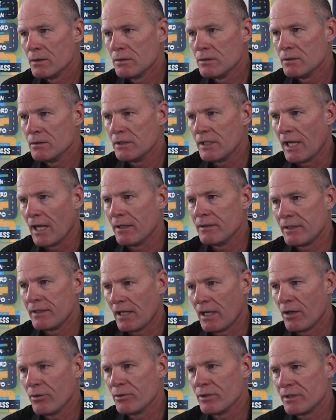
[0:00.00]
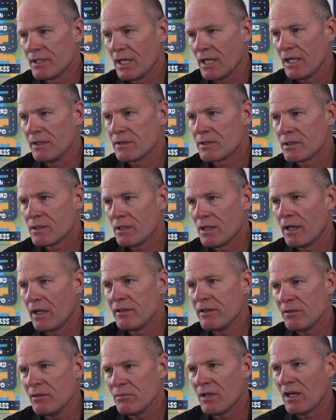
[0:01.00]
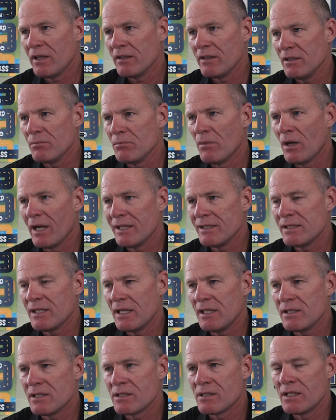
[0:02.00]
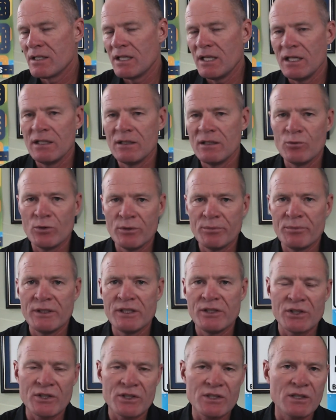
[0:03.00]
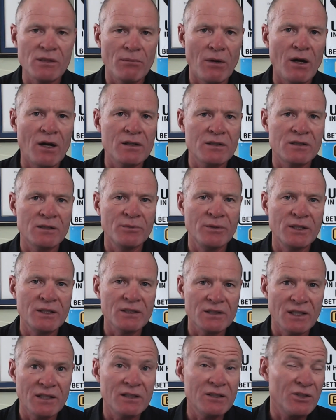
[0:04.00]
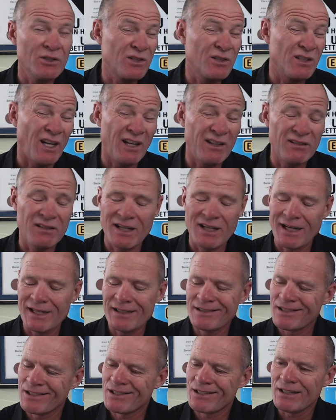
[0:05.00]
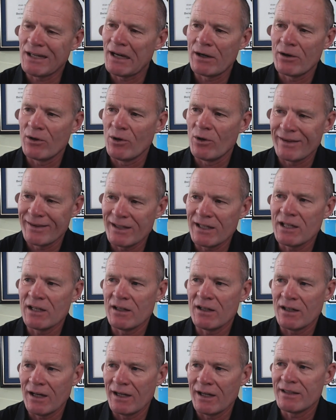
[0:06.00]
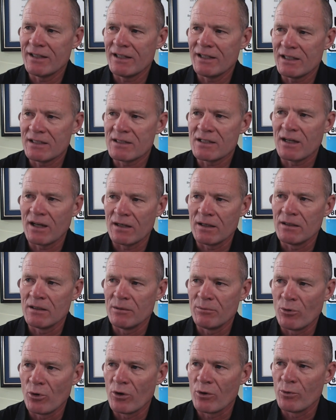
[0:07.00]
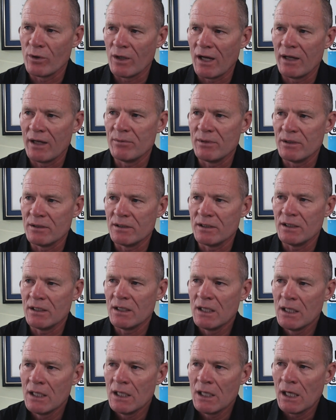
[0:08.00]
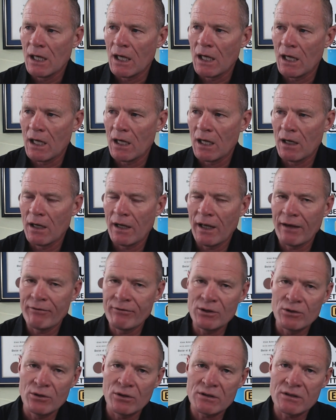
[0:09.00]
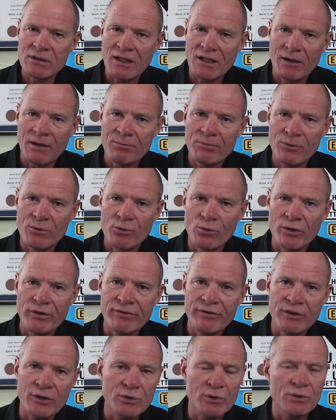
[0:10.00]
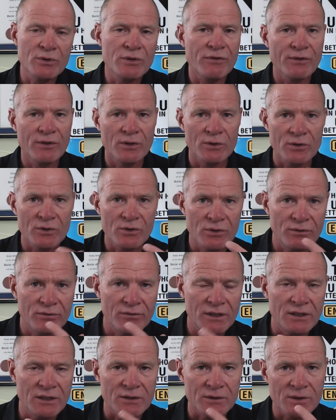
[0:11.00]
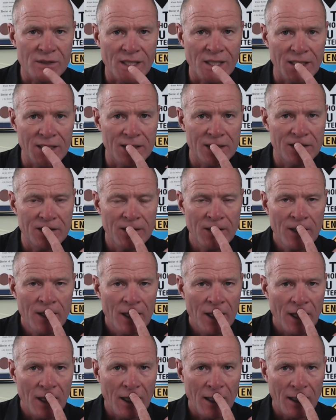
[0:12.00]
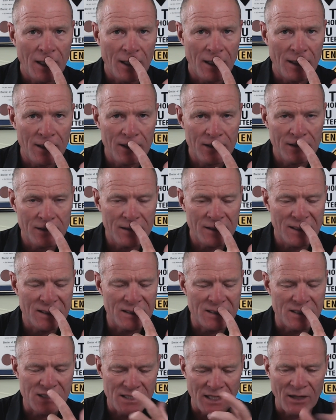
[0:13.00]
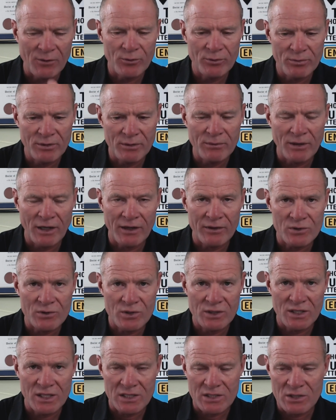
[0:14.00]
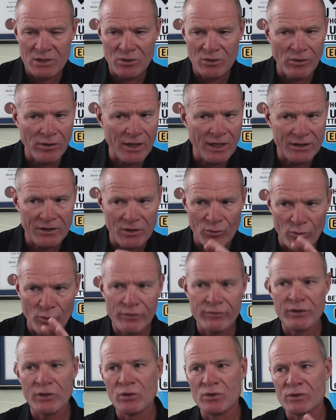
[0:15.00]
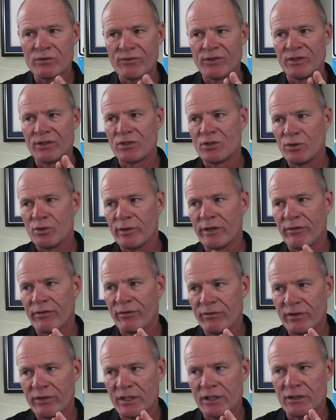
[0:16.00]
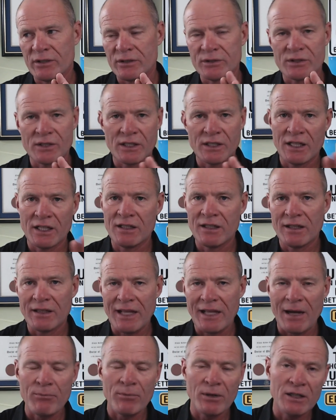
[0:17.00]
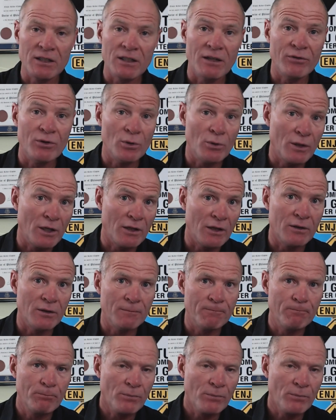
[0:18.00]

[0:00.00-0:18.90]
Yeah, down to taste. I think my taste, Keenan, would be just the Mazda, because I don't know. I think it's got a little more reliability. Have you looked up reviews for those two vehicles, Keenan? Because that would be my other suggestion. Look at the reviews for the two different vehicles, and then that might give you another